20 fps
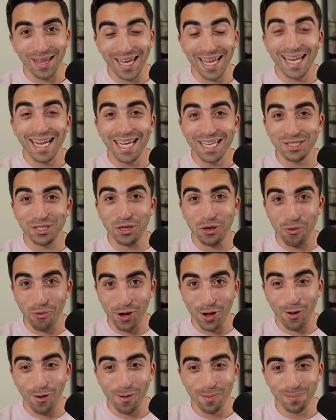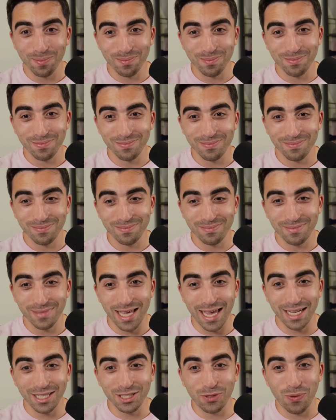in his career.
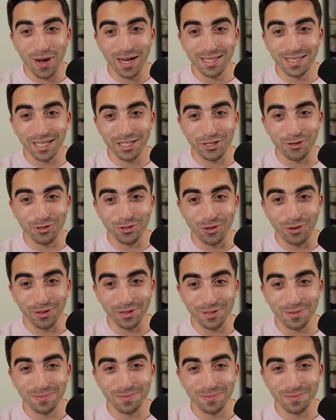And he's 26 years old.